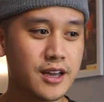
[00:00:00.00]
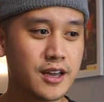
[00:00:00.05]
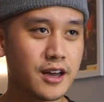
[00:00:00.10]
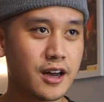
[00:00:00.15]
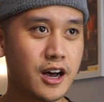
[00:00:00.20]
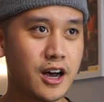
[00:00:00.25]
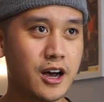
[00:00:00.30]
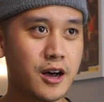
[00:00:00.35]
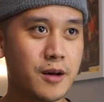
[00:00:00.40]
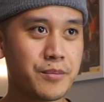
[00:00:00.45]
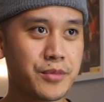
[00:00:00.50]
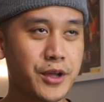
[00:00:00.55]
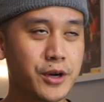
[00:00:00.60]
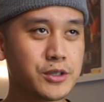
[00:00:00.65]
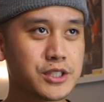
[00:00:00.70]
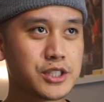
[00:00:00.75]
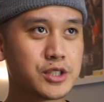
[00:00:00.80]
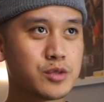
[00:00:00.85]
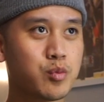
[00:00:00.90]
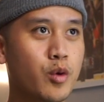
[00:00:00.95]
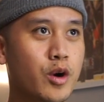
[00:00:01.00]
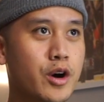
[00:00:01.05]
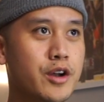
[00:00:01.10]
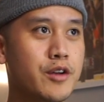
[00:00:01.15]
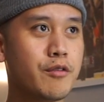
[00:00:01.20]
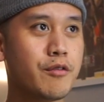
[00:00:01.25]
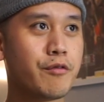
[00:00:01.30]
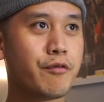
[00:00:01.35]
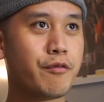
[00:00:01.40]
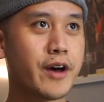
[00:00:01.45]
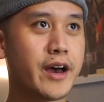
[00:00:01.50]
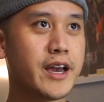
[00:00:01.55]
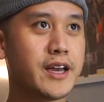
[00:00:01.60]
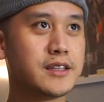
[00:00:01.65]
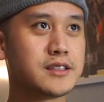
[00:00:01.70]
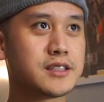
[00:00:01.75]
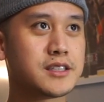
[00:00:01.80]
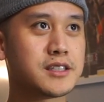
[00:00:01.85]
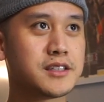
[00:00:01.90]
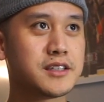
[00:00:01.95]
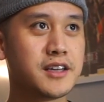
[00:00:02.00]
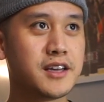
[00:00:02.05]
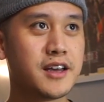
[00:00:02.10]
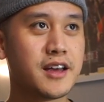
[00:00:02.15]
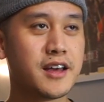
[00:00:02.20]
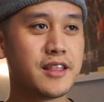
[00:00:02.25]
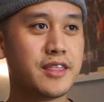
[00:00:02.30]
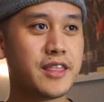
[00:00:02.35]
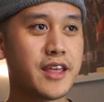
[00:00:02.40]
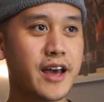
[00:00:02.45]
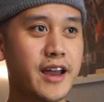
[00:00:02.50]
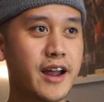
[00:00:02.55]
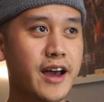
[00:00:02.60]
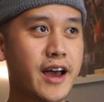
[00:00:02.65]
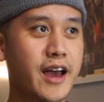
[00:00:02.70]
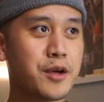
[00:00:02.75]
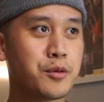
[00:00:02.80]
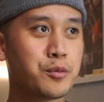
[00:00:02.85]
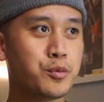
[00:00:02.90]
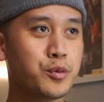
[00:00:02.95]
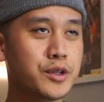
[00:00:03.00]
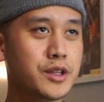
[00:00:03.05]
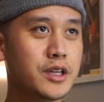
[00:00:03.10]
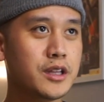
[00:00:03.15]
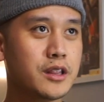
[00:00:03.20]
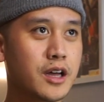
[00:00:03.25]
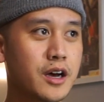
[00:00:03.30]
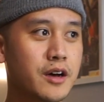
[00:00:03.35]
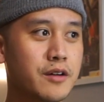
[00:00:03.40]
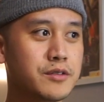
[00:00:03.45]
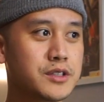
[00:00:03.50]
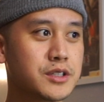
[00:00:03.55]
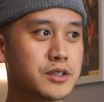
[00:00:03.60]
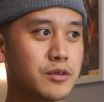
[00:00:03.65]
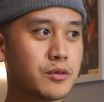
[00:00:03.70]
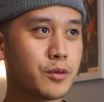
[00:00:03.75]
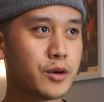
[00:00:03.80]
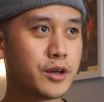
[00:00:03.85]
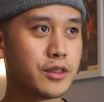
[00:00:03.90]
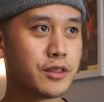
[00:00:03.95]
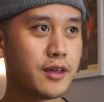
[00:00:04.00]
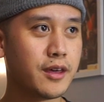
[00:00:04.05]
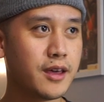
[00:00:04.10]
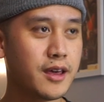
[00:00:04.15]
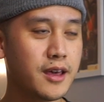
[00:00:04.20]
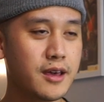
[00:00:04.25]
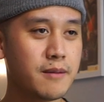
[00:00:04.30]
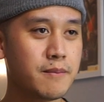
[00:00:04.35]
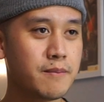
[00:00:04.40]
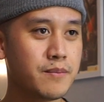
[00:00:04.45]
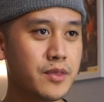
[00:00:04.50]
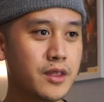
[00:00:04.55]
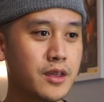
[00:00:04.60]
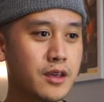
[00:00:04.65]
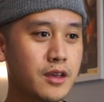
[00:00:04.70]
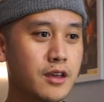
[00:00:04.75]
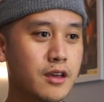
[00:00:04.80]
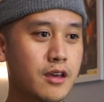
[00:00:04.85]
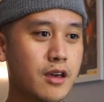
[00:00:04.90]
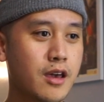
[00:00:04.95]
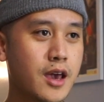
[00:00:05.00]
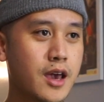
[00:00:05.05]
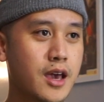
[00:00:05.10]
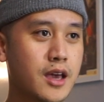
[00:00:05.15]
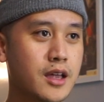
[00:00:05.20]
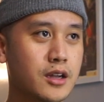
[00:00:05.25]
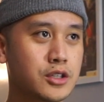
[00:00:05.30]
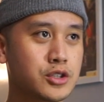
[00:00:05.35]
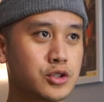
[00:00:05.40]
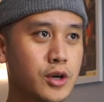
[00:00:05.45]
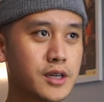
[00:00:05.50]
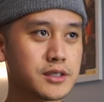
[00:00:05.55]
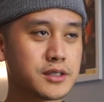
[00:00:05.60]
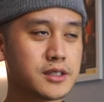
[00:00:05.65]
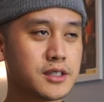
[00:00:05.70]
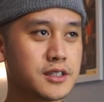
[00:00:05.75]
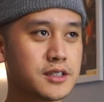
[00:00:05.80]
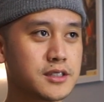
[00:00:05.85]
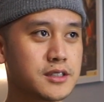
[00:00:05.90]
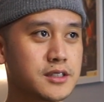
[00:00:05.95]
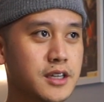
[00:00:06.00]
There's this one fight that I really loved with him and Atrocitus